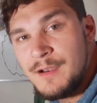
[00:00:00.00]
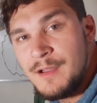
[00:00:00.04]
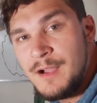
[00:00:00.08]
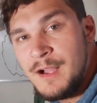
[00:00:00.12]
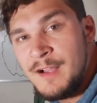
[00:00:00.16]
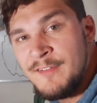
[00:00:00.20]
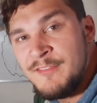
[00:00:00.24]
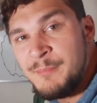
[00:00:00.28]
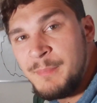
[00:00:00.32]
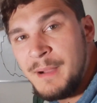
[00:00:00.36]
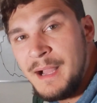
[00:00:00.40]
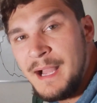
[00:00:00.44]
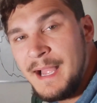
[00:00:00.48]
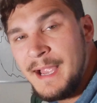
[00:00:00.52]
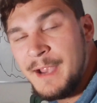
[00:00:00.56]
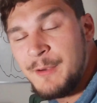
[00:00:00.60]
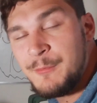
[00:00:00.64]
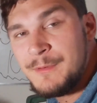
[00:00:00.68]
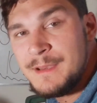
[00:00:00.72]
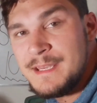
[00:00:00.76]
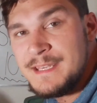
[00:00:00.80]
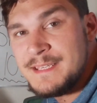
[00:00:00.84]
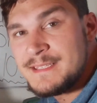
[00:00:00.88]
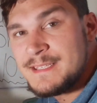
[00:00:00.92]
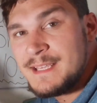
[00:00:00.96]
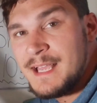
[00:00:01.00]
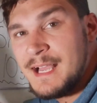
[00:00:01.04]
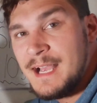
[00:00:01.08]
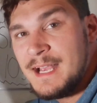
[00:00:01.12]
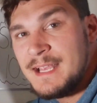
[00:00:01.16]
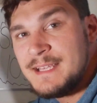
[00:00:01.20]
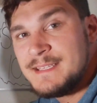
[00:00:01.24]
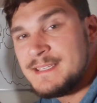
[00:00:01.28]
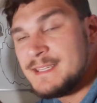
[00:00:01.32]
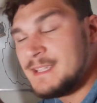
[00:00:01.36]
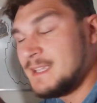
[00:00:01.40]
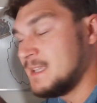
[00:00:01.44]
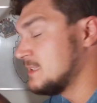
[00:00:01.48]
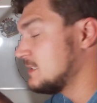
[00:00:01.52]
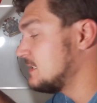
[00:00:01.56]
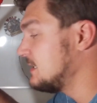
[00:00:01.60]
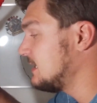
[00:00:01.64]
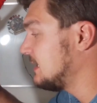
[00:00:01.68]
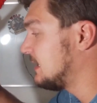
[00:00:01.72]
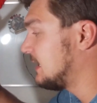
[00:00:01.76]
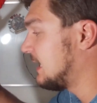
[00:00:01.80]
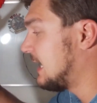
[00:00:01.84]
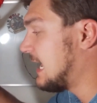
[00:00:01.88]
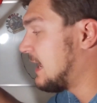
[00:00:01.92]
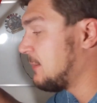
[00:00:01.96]
off by resizing and
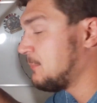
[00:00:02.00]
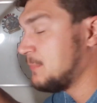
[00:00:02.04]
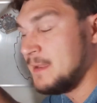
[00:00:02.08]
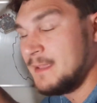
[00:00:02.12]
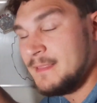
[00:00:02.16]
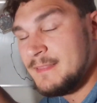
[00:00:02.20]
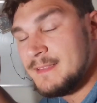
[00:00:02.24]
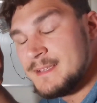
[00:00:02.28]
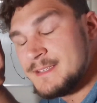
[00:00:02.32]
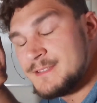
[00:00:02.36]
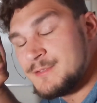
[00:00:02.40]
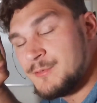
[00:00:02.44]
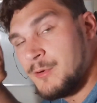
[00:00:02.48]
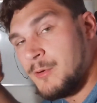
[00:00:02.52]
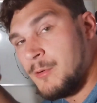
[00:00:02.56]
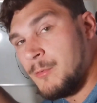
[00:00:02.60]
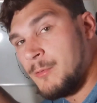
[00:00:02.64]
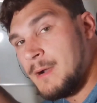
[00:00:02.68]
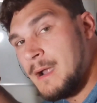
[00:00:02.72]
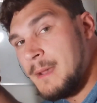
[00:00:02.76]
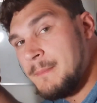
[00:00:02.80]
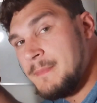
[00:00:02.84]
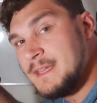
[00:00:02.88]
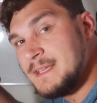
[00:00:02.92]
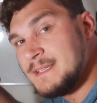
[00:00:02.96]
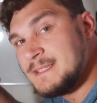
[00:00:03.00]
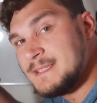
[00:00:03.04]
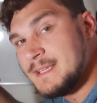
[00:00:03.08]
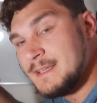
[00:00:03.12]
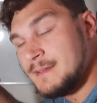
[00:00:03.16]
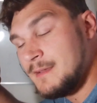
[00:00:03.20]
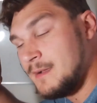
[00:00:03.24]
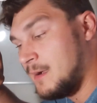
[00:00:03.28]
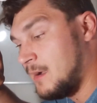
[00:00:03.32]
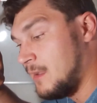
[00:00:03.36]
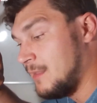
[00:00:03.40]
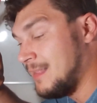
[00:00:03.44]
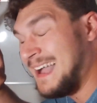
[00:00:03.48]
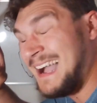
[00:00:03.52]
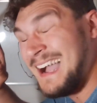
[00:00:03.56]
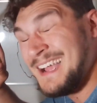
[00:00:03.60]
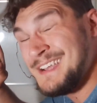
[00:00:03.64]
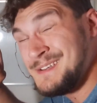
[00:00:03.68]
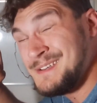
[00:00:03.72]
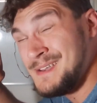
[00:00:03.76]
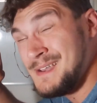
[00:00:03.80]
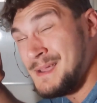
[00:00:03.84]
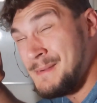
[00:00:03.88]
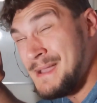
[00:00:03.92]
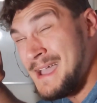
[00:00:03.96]
decapping this Remington hull.
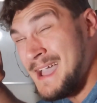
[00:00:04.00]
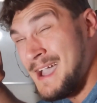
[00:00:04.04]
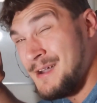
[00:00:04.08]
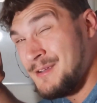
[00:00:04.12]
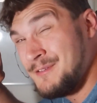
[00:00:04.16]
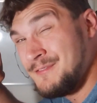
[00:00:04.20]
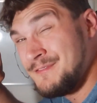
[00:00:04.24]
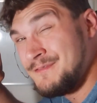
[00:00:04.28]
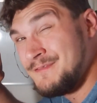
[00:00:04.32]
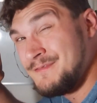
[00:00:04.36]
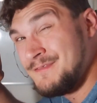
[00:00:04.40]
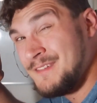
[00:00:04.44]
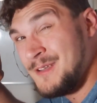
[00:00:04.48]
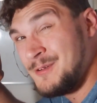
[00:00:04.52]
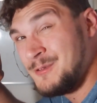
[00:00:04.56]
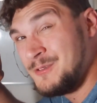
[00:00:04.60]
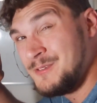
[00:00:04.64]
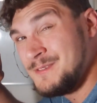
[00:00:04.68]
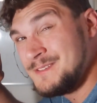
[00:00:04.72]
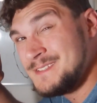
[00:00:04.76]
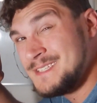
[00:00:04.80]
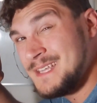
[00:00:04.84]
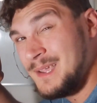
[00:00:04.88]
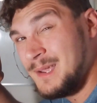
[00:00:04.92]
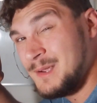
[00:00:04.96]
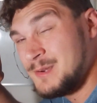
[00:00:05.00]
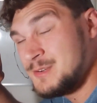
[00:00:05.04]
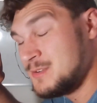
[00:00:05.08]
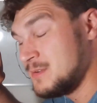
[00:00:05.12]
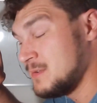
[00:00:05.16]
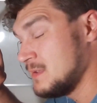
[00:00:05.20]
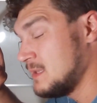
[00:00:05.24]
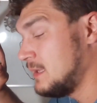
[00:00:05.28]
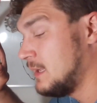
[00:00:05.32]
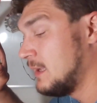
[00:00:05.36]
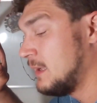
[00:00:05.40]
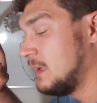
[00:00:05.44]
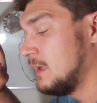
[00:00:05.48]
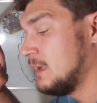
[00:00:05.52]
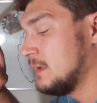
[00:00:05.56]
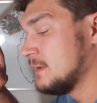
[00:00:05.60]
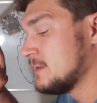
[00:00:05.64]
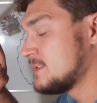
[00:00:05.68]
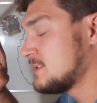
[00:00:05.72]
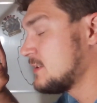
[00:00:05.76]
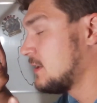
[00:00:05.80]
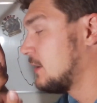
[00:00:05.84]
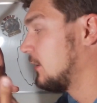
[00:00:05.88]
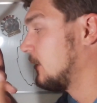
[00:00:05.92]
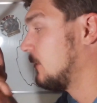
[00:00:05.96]
Out of Federals, actually,
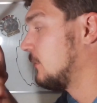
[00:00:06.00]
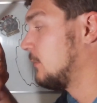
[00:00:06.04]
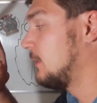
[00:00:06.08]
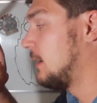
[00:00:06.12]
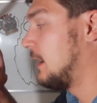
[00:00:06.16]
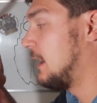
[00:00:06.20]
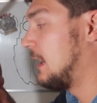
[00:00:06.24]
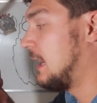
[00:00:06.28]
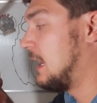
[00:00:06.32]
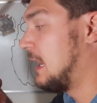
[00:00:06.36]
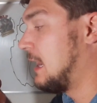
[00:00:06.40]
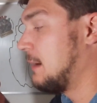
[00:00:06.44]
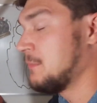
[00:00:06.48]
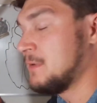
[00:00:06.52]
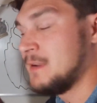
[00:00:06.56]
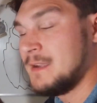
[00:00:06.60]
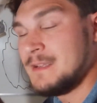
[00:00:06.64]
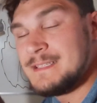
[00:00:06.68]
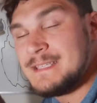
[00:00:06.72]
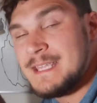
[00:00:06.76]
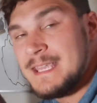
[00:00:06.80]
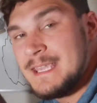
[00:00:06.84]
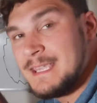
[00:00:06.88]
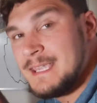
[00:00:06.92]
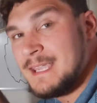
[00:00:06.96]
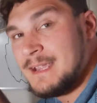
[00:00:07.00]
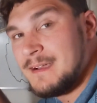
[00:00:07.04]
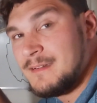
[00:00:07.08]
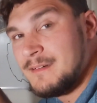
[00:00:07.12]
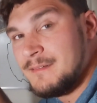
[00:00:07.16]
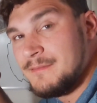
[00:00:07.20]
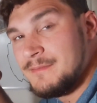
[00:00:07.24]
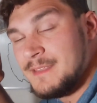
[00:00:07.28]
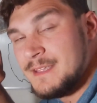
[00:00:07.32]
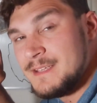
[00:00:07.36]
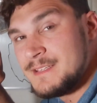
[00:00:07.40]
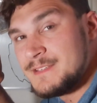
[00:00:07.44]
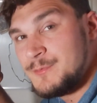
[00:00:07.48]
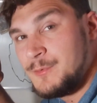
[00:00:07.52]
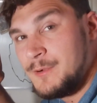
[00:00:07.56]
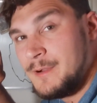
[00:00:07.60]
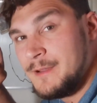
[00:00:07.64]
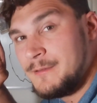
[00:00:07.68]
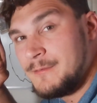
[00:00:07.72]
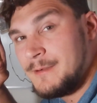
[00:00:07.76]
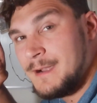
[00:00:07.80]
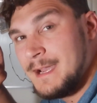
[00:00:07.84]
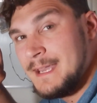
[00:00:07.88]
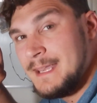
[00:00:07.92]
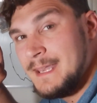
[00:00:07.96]
so I'm going to take care of this
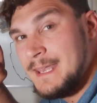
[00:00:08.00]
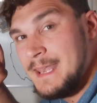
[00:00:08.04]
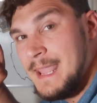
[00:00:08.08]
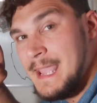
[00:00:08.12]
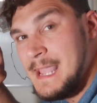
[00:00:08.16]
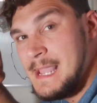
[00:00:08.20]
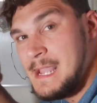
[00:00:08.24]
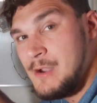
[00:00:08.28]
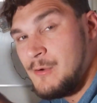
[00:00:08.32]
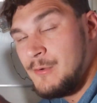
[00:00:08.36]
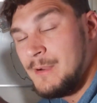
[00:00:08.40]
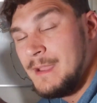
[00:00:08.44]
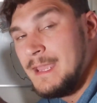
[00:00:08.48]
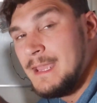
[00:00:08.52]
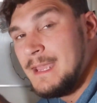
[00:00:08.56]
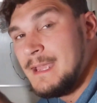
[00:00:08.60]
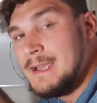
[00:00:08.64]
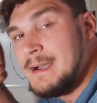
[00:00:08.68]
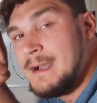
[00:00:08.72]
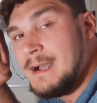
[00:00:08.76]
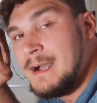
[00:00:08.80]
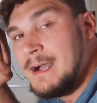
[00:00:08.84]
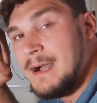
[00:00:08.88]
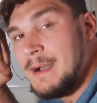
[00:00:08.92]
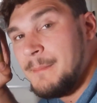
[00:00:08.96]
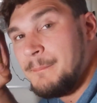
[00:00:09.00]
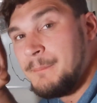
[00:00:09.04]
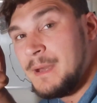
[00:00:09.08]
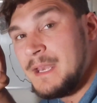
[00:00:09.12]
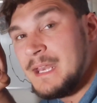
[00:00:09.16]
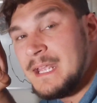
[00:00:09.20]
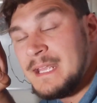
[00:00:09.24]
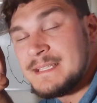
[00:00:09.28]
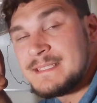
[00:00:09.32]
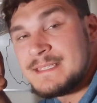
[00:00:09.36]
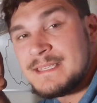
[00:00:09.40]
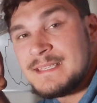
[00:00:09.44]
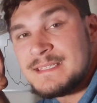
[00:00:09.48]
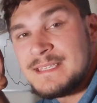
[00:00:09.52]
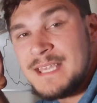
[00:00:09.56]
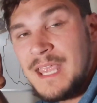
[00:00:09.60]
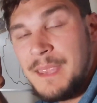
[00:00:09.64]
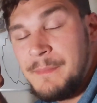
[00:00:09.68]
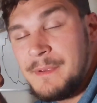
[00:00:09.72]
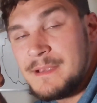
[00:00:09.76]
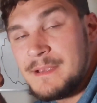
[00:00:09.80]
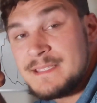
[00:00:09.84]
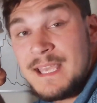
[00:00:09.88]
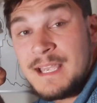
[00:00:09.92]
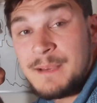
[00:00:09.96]
one right now, but it's the
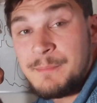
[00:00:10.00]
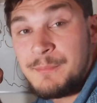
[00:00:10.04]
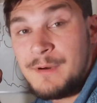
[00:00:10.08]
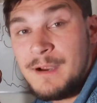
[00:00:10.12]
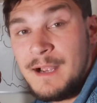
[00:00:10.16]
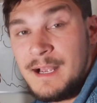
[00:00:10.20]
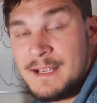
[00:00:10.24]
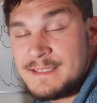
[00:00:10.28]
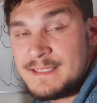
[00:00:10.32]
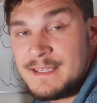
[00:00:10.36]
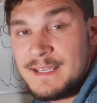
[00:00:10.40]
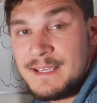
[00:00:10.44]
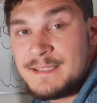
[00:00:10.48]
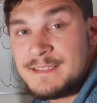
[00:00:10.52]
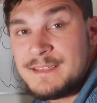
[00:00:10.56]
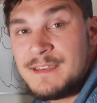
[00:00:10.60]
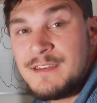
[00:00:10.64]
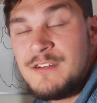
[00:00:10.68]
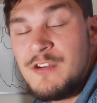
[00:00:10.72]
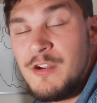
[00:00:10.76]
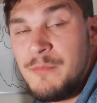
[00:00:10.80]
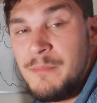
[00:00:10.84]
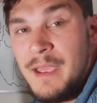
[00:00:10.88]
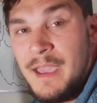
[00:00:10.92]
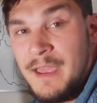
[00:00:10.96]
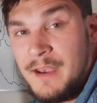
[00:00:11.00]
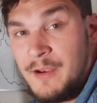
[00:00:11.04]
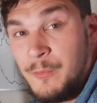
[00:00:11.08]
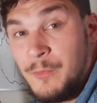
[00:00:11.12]
same exact process no matter